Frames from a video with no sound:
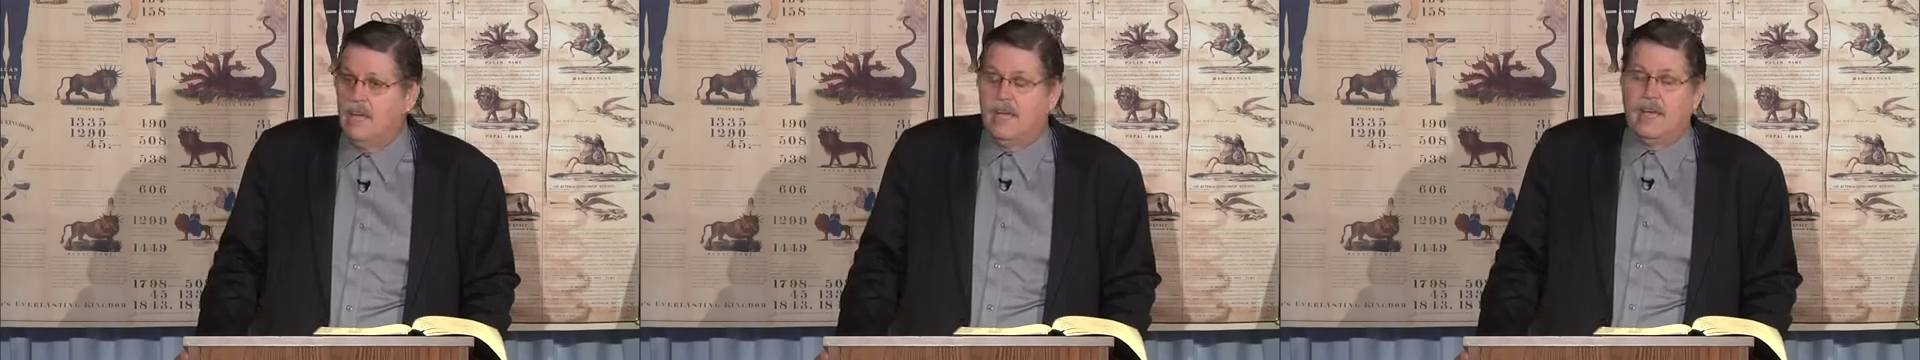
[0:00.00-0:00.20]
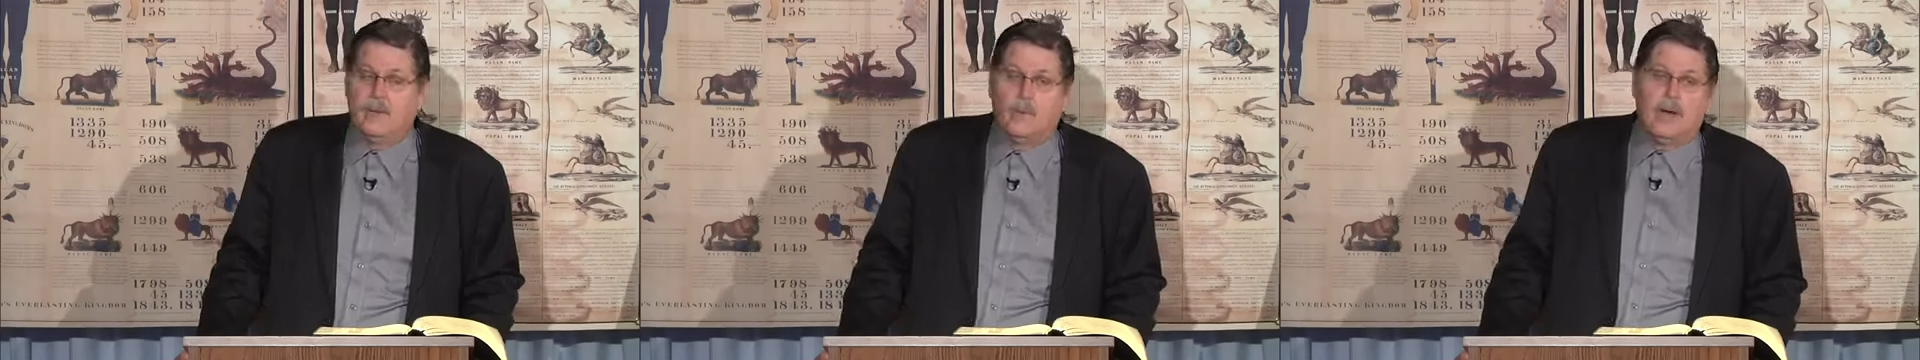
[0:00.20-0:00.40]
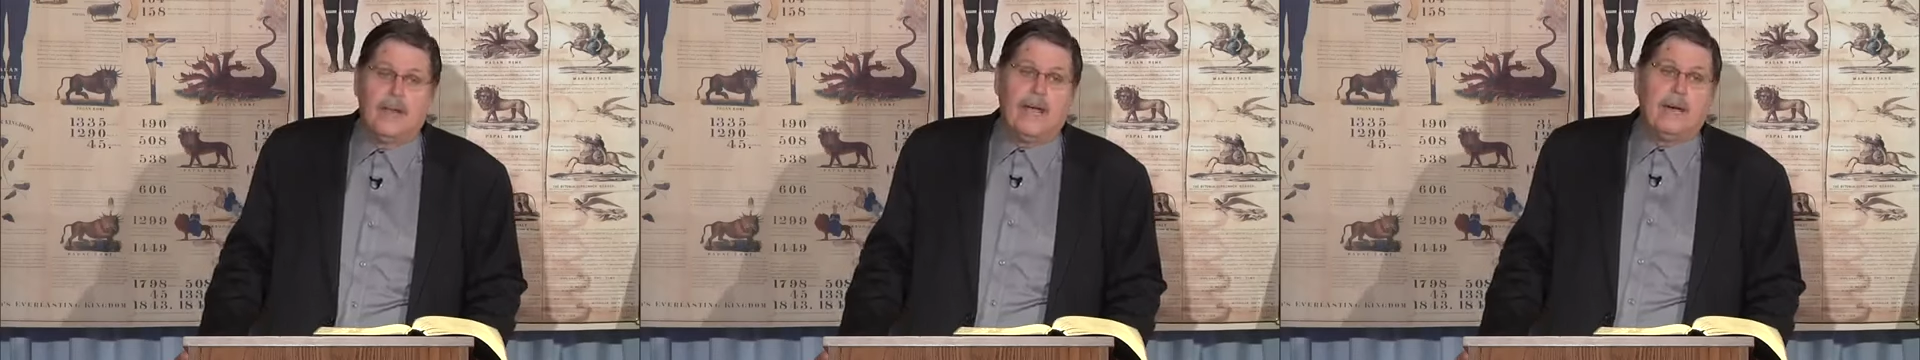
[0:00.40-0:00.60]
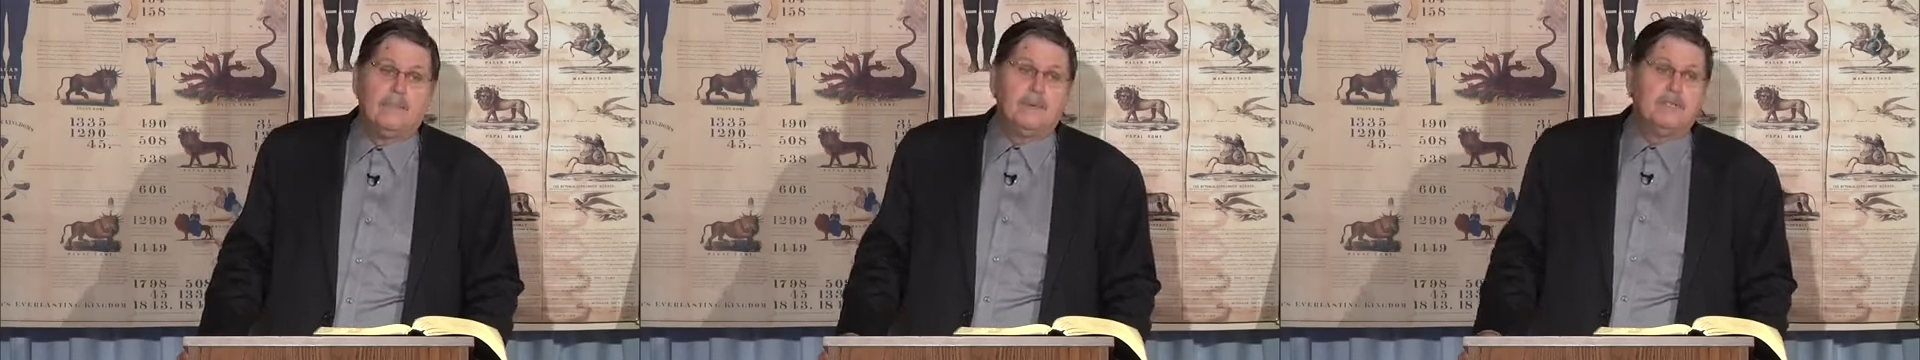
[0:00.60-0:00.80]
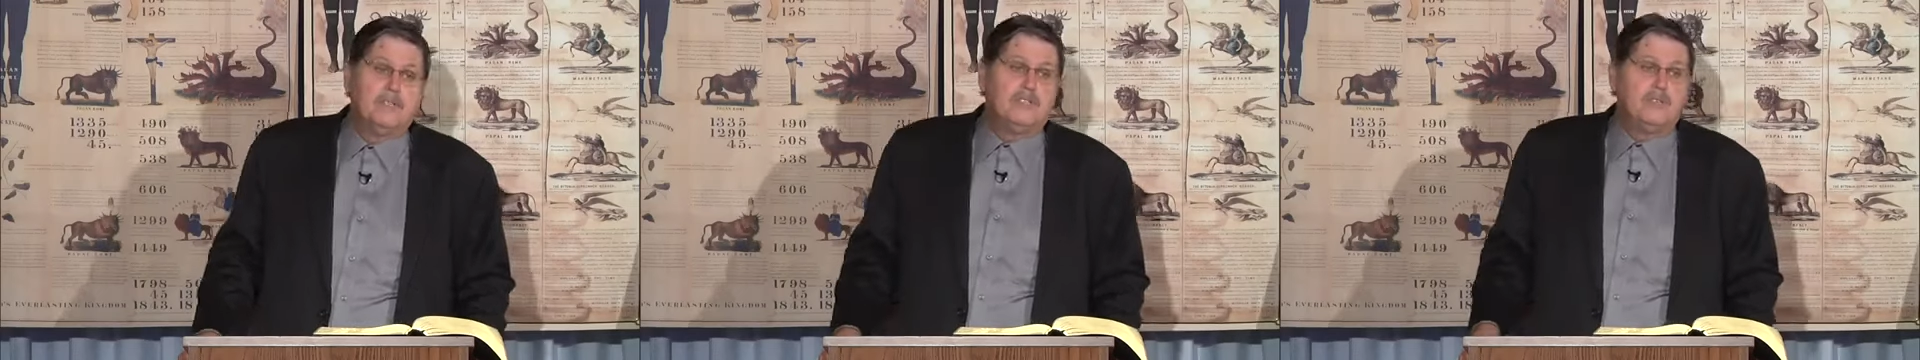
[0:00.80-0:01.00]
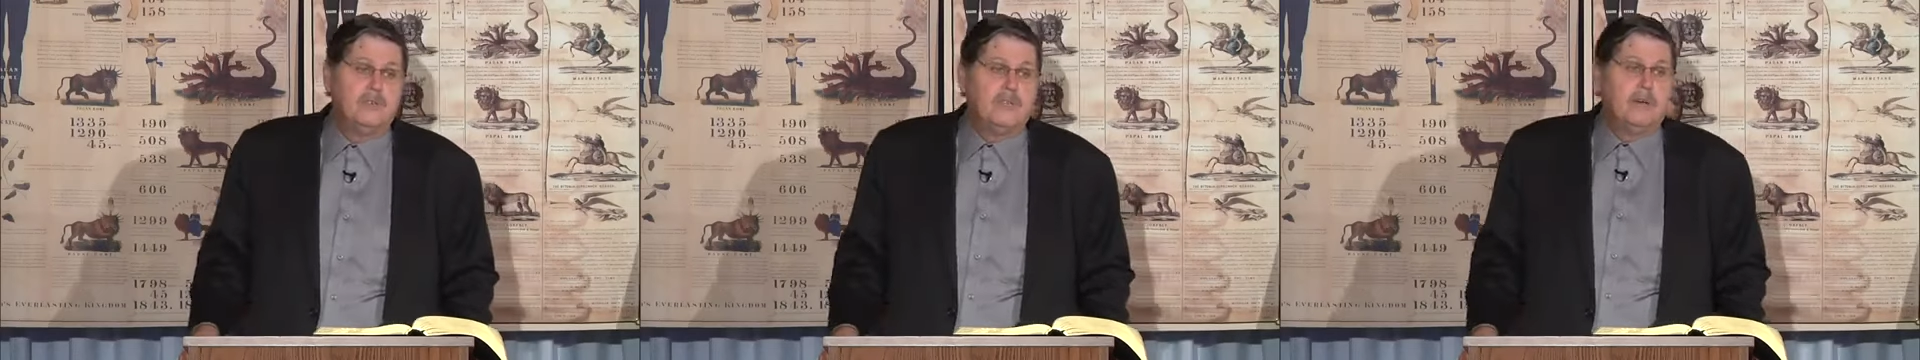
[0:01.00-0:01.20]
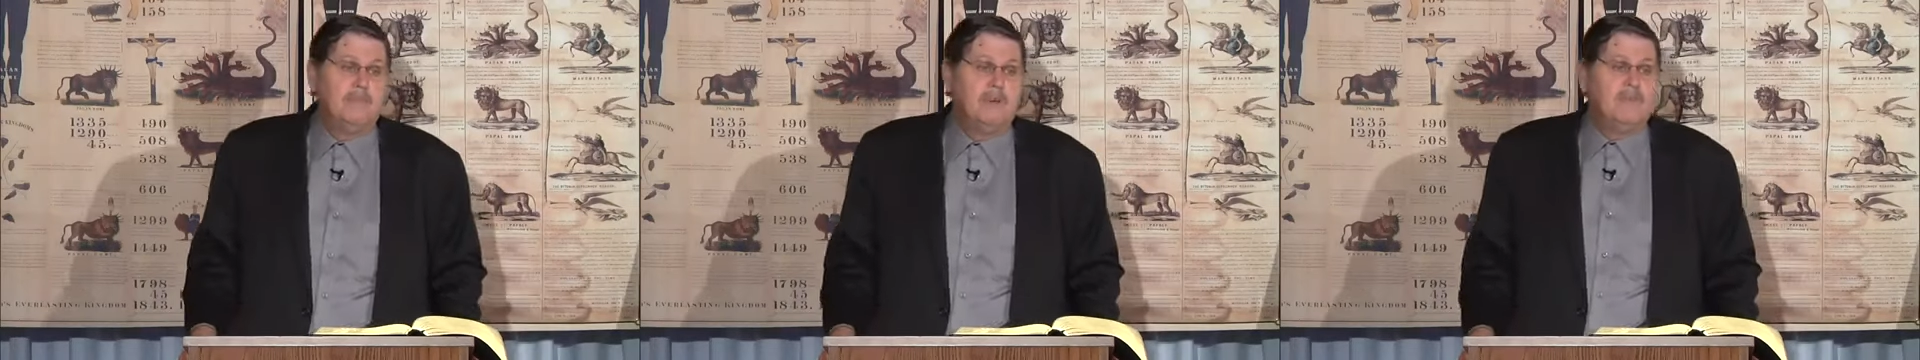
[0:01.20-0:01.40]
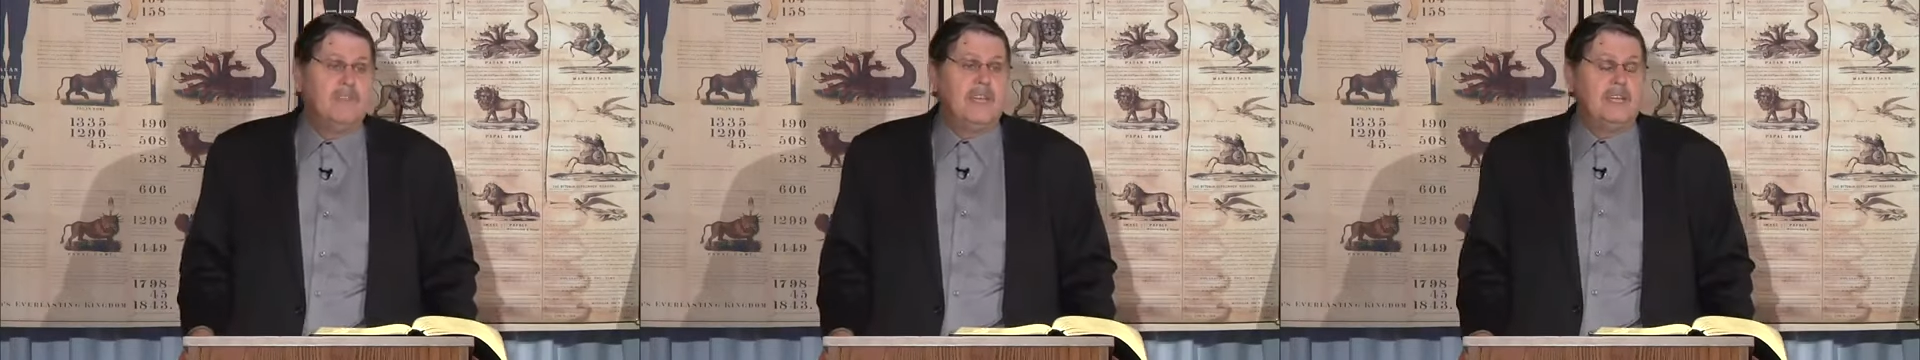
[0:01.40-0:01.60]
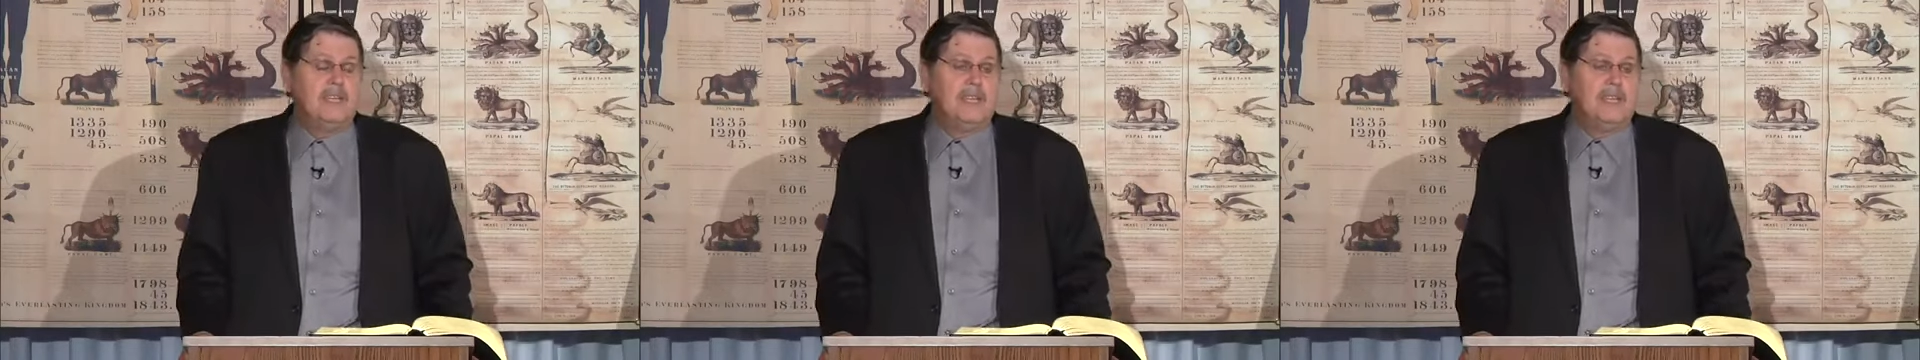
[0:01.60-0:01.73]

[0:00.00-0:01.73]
and what happens to them if they